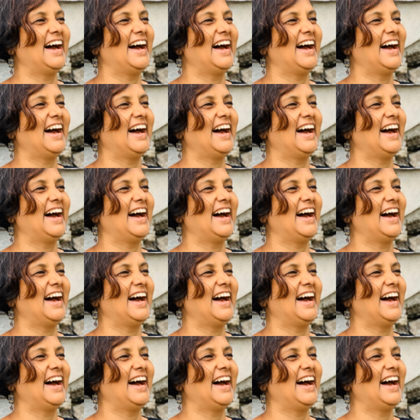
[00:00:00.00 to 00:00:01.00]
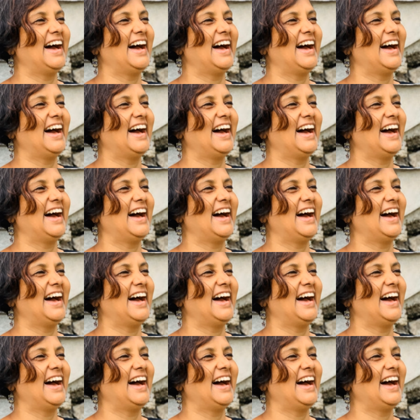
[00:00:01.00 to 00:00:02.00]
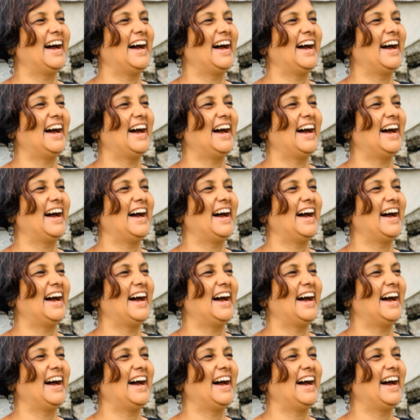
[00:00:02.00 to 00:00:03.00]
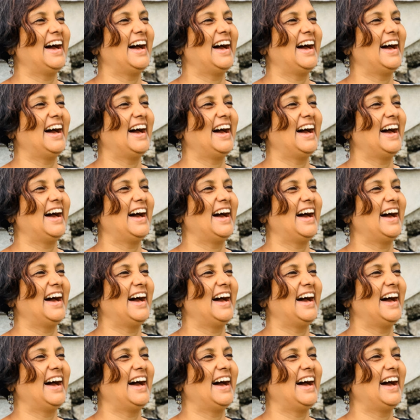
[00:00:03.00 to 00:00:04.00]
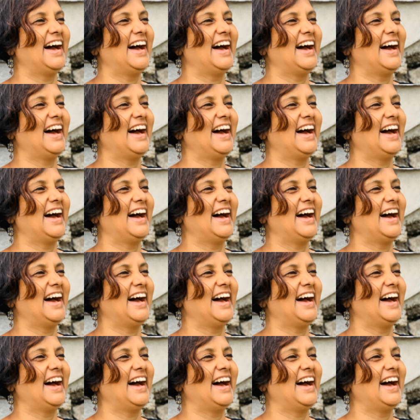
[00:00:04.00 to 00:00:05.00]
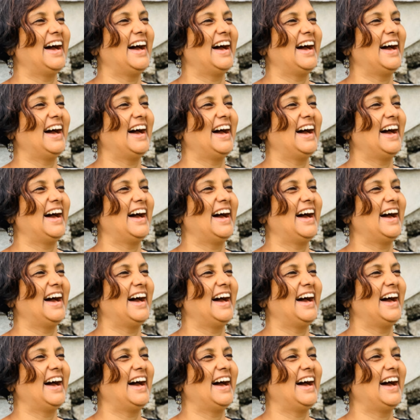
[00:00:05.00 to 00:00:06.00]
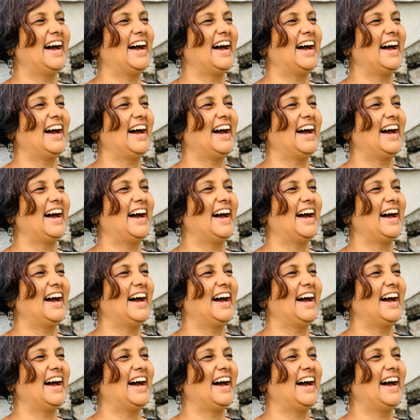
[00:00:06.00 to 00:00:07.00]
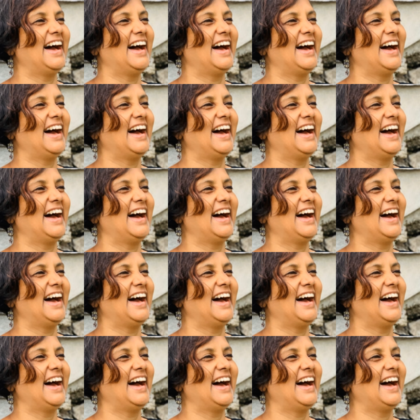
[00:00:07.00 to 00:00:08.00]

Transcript: [no speech]